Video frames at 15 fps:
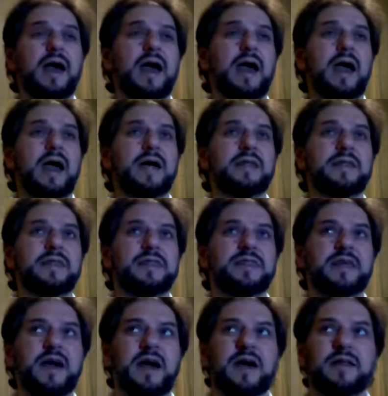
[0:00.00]
And
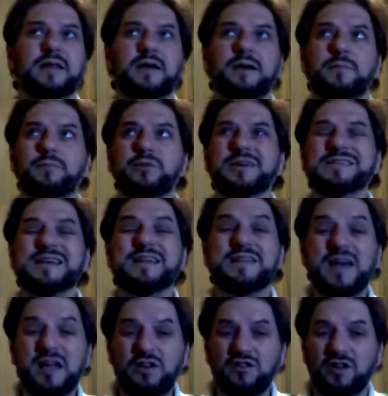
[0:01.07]
that
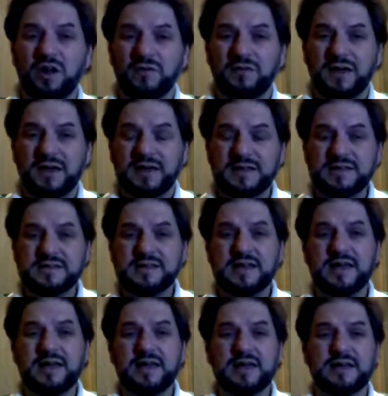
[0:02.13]
presentation of his
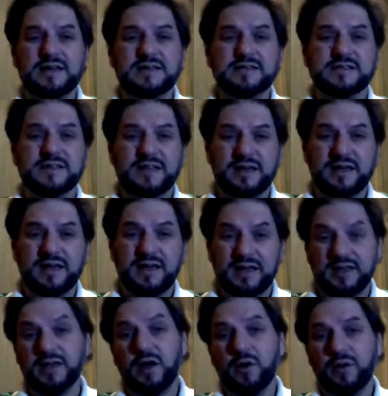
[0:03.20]
is
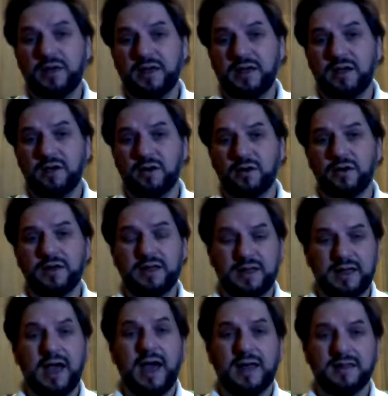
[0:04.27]

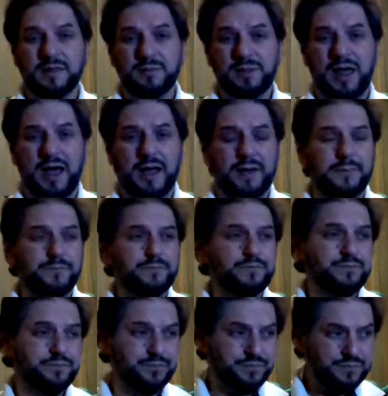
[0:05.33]
here at the blog.
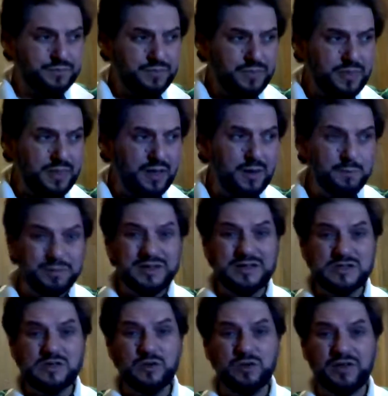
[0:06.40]

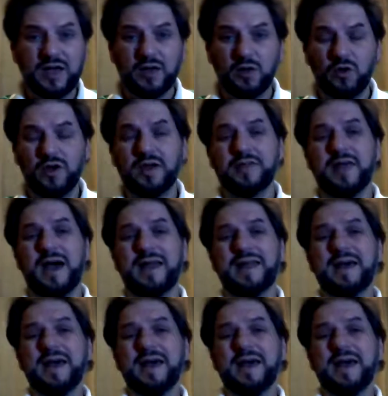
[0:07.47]
Please do take a look at that,